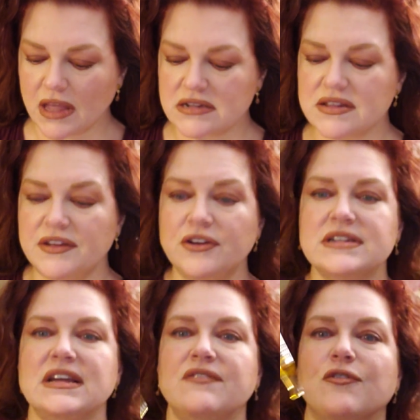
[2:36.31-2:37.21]
So then you're going
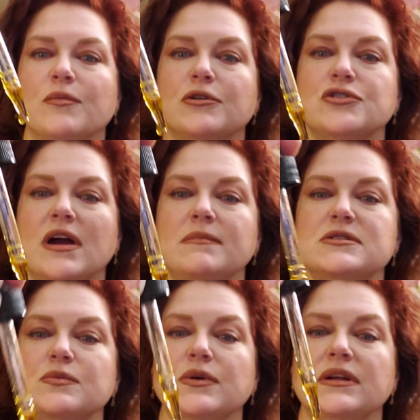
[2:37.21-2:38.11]
to take 4 more
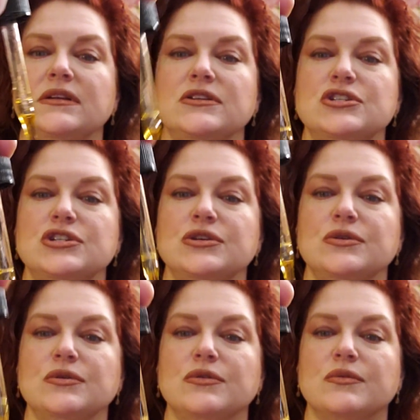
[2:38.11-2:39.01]
drops. 1,
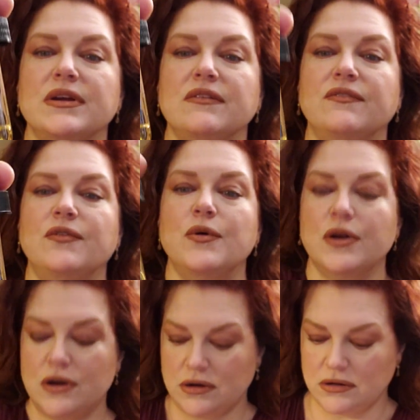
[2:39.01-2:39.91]
2, 3,
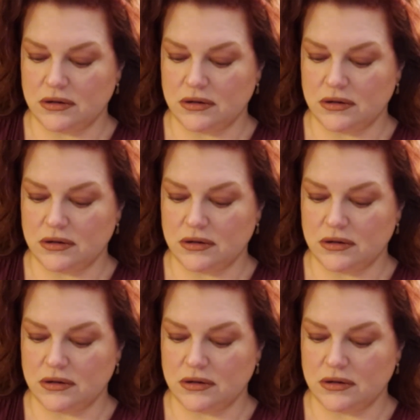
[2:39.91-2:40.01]
4.